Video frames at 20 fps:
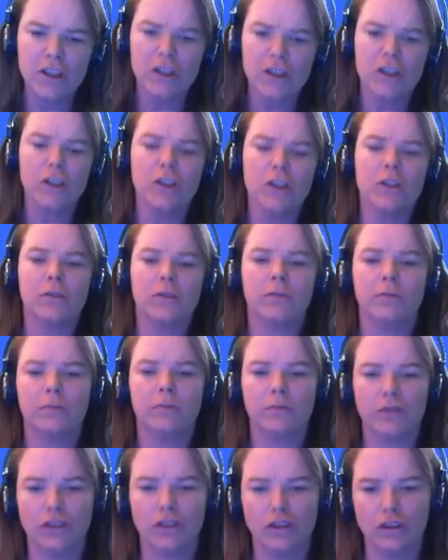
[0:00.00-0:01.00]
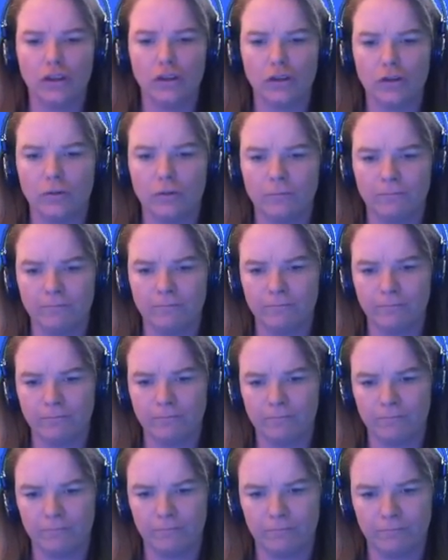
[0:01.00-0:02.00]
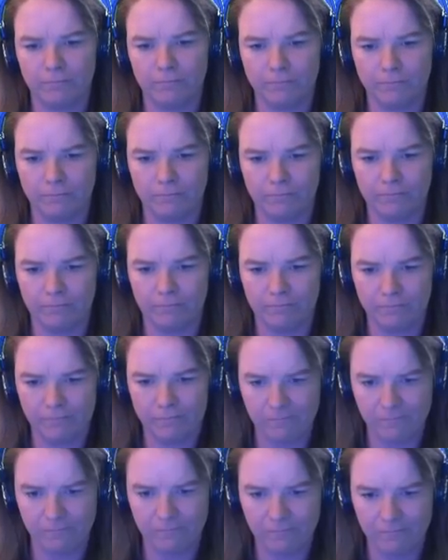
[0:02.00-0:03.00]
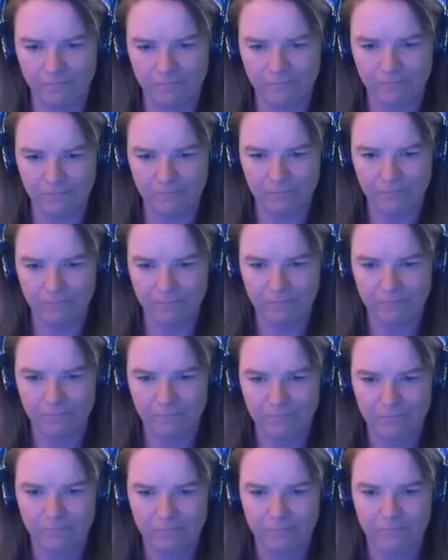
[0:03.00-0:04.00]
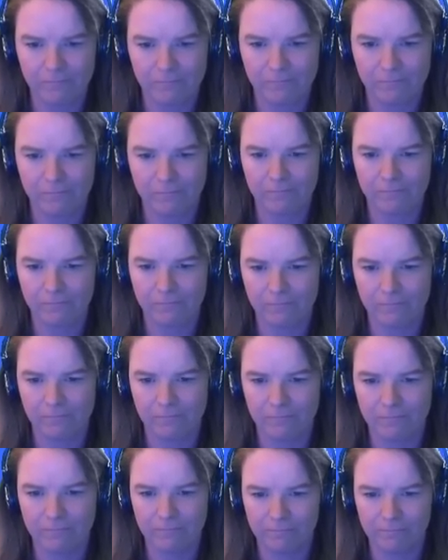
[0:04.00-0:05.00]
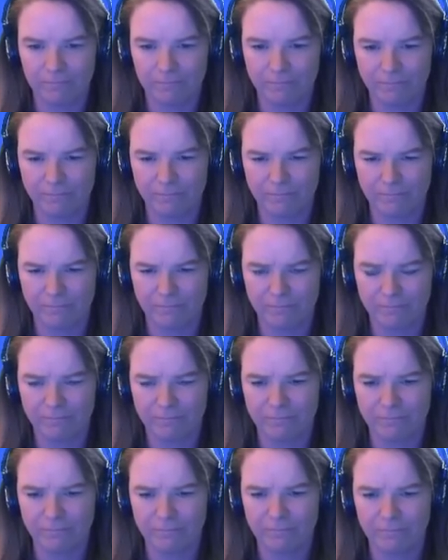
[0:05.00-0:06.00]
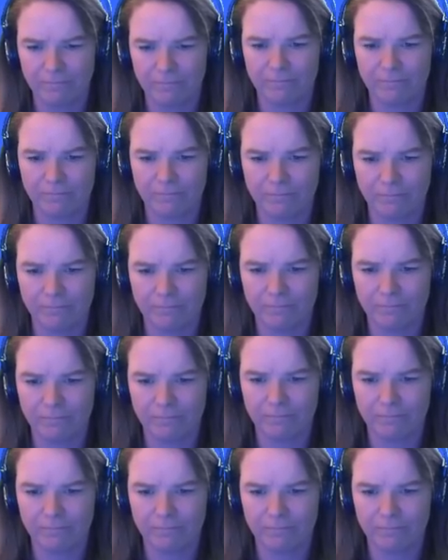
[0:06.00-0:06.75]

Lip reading: [no speech]